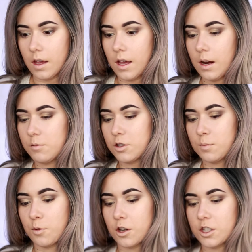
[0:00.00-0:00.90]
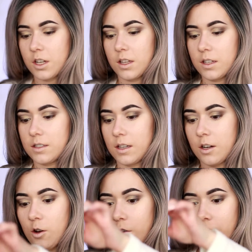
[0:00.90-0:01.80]
And I'm just brushing this in
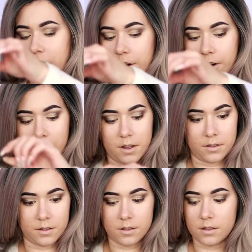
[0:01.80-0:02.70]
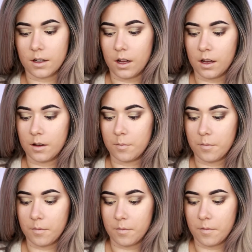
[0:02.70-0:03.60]
all the areas
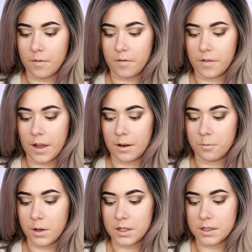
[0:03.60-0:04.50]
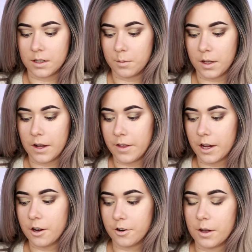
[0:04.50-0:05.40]
that we did apply that
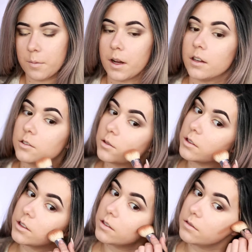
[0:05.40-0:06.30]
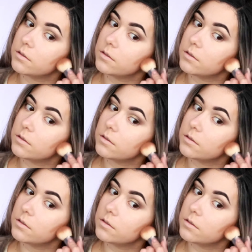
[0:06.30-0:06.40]
cream contour to.